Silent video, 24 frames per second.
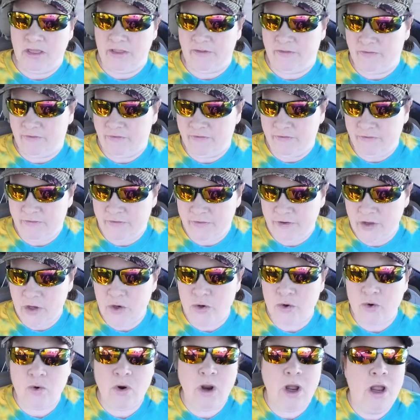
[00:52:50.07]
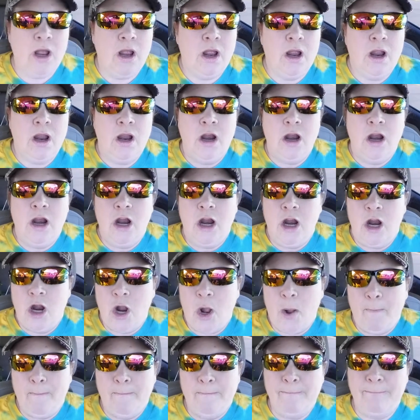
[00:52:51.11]
of the few
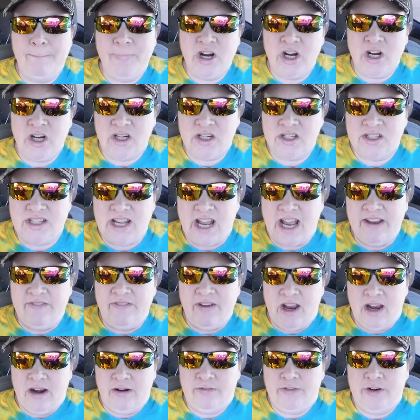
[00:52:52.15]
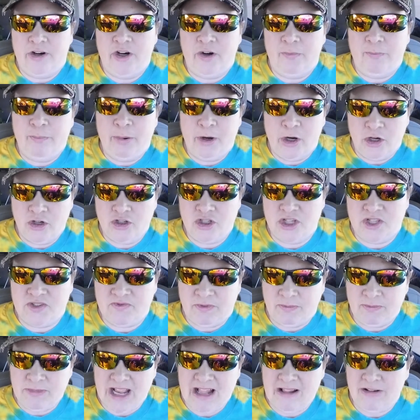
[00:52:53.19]
books I've ever purchased
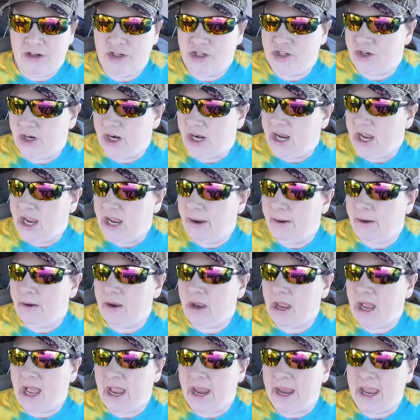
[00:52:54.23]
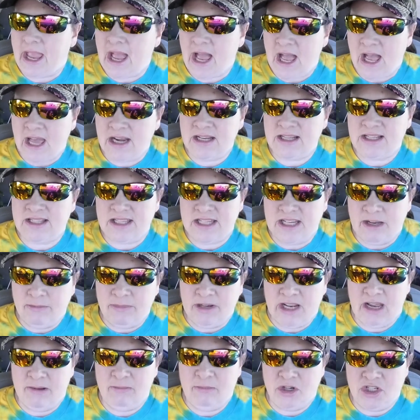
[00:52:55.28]
from Dollar Tree. I, I honestly am
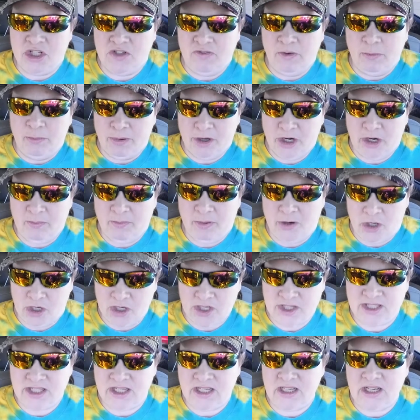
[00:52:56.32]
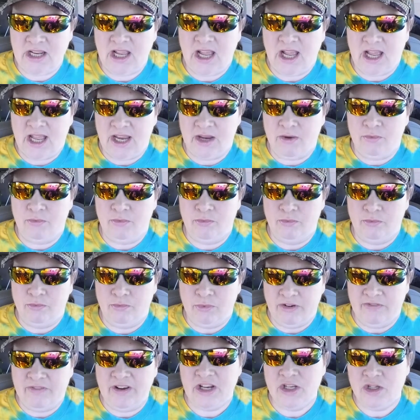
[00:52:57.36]
not much of a book person. I
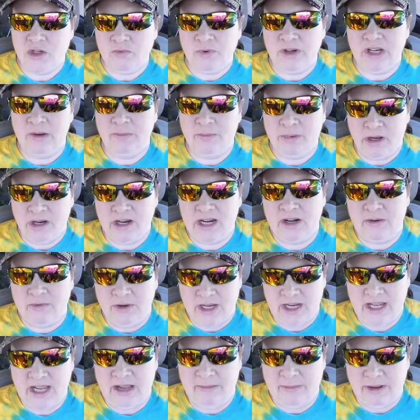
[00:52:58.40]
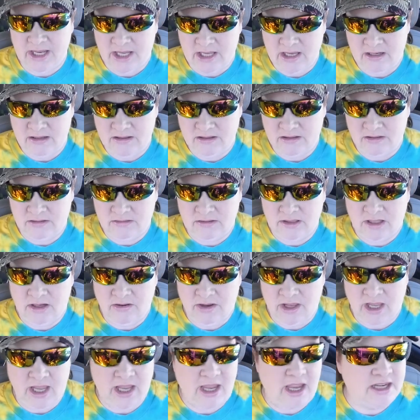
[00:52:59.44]
if I do read a book, I read it on my Kindle.
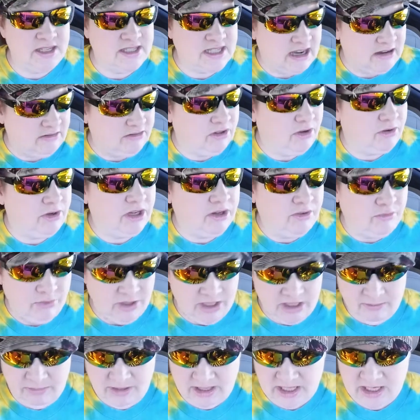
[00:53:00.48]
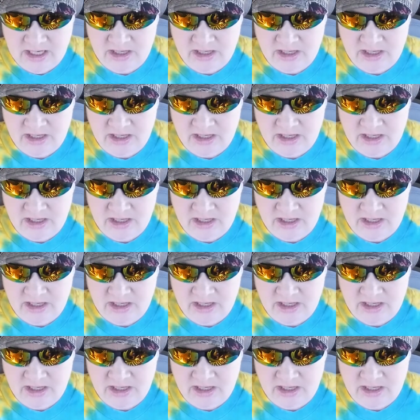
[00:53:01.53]
Okay, I download it and read it on my